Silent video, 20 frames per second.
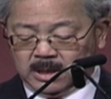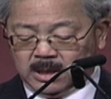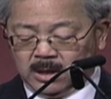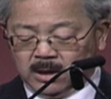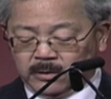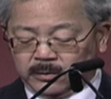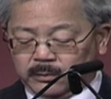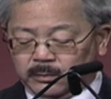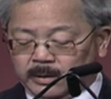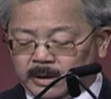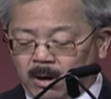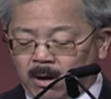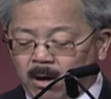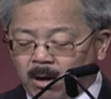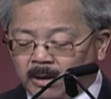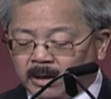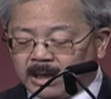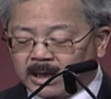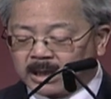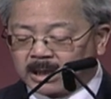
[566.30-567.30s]
through the
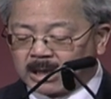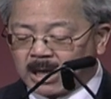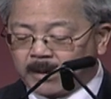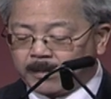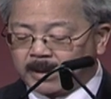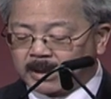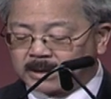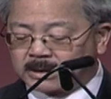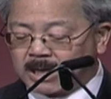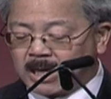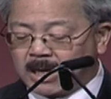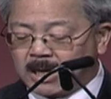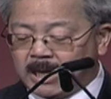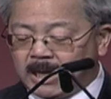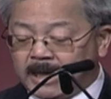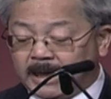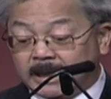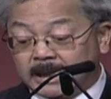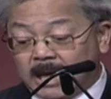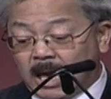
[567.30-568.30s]
hard
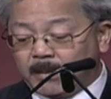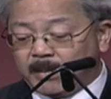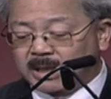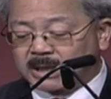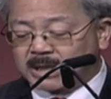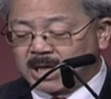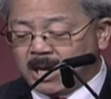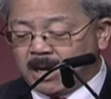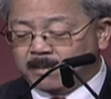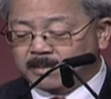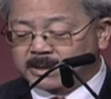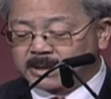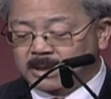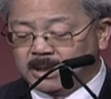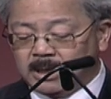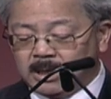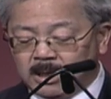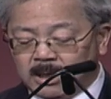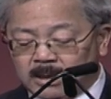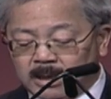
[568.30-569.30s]
economic times
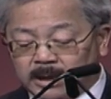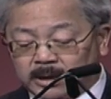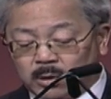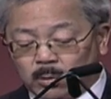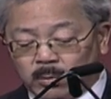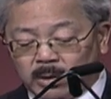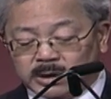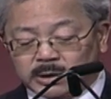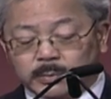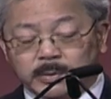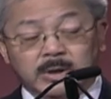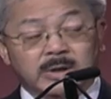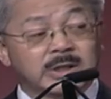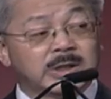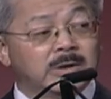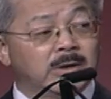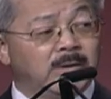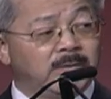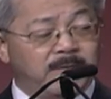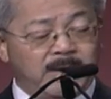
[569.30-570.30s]
like the ones we are
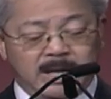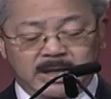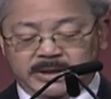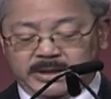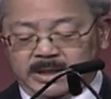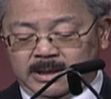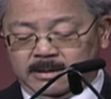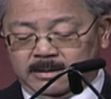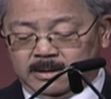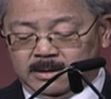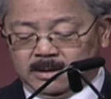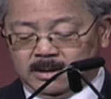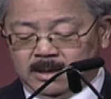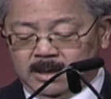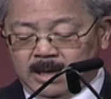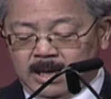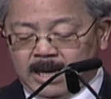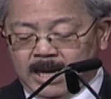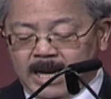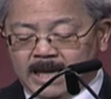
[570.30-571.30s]
still facing,
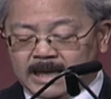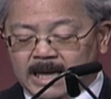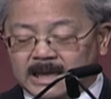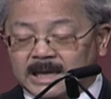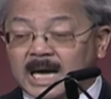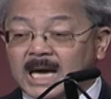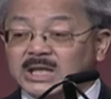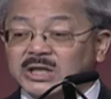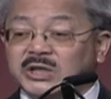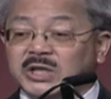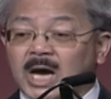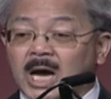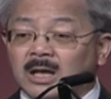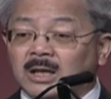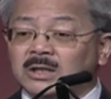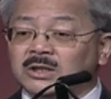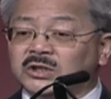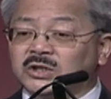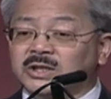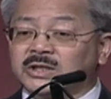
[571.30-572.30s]
and that
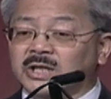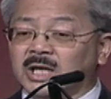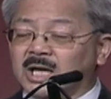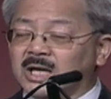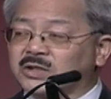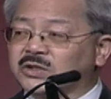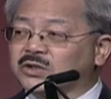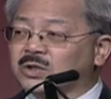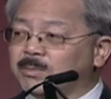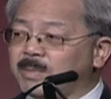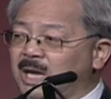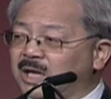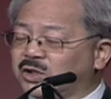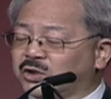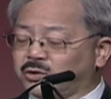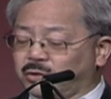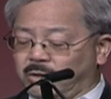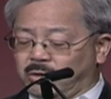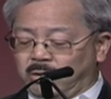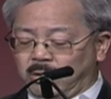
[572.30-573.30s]
challenges us to make
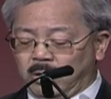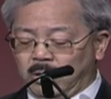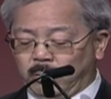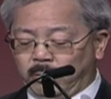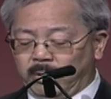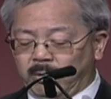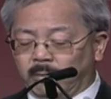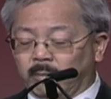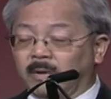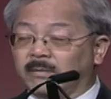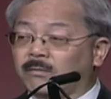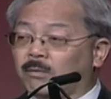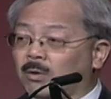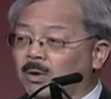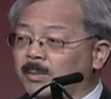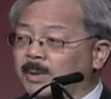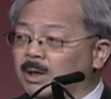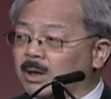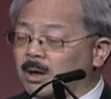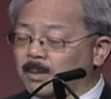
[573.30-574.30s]
sure we are
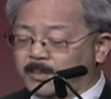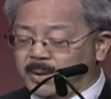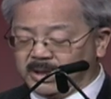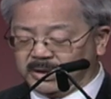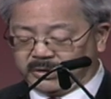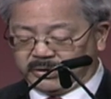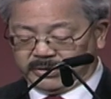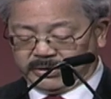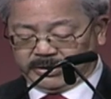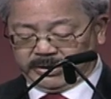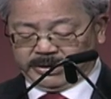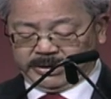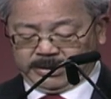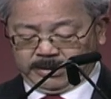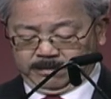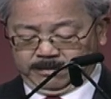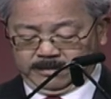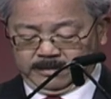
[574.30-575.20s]
reforming our pension system.